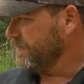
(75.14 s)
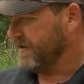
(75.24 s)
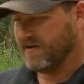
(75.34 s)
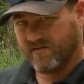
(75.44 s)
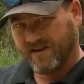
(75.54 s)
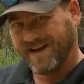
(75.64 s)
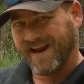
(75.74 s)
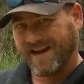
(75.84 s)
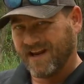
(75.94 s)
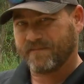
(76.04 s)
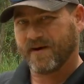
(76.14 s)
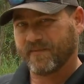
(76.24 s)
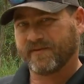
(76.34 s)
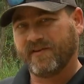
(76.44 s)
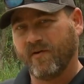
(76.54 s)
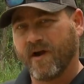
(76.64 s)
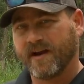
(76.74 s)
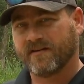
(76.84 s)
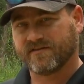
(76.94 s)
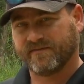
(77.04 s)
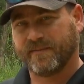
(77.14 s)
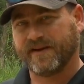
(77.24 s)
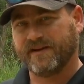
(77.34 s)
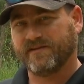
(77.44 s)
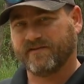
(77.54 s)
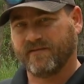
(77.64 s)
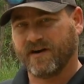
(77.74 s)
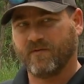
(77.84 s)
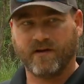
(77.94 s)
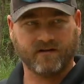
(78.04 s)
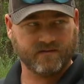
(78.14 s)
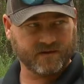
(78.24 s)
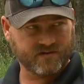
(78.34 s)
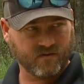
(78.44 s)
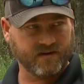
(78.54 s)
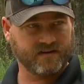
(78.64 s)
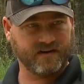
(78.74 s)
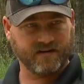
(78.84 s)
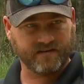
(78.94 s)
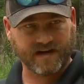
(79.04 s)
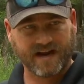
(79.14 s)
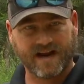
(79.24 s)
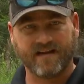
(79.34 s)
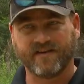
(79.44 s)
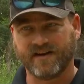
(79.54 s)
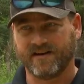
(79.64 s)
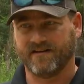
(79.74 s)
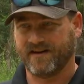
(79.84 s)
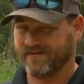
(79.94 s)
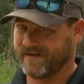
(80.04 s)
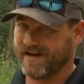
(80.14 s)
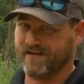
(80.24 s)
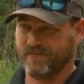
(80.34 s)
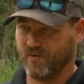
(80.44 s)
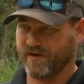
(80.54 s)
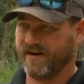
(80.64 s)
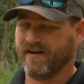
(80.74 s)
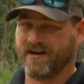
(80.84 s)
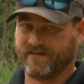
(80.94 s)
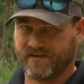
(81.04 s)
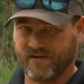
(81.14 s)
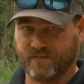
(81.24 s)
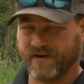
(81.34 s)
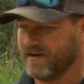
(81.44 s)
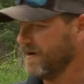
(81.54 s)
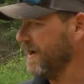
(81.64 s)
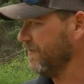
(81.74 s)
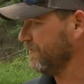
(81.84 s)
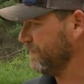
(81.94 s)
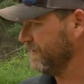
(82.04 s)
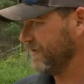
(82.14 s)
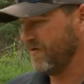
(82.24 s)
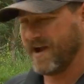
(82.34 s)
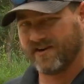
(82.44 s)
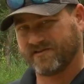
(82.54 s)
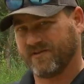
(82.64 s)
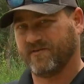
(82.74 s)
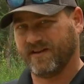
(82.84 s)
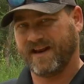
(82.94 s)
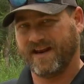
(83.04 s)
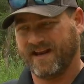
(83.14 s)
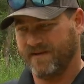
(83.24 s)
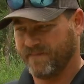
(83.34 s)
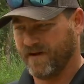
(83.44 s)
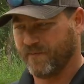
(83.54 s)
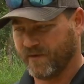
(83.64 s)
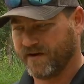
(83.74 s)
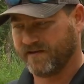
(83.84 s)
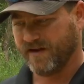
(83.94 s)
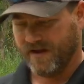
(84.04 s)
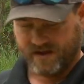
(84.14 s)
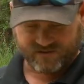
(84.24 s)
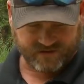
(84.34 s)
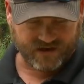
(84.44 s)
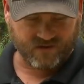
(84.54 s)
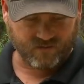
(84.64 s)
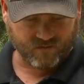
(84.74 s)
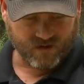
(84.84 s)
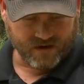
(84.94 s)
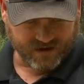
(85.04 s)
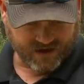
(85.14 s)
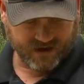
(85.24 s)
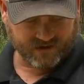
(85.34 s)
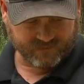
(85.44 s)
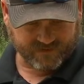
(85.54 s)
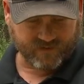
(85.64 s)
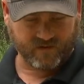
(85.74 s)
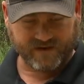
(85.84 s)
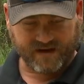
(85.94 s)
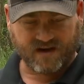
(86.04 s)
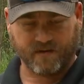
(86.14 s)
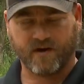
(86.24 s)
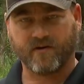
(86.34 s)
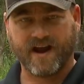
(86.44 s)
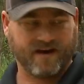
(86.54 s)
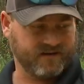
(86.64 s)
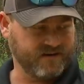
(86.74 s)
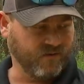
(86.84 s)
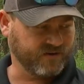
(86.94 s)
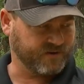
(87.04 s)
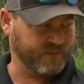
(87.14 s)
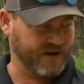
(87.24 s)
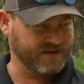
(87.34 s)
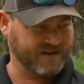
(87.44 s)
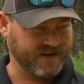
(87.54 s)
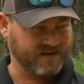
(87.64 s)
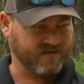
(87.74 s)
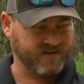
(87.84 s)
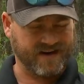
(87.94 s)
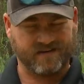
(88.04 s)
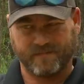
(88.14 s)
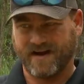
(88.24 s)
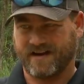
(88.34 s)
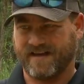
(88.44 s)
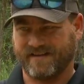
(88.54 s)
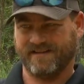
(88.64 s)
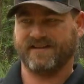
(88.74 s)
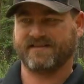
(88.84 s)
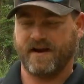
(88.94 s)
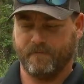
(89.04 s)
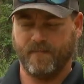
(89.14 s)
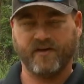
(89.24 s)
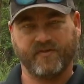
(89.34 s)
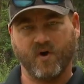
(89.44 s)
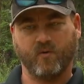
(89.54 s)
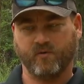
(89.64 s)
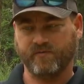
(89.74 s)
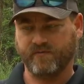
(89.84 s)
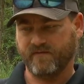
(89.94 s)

Deer really can't keep up with 2 acres of peas very well, the majority of deer that I have in here. Now if I had more deer, I'd have to do a bigger acreage, but 2 acres they really can't keep up with, so they don't kill them before they come on out. You want your peas getting on out about, I think they say a month old,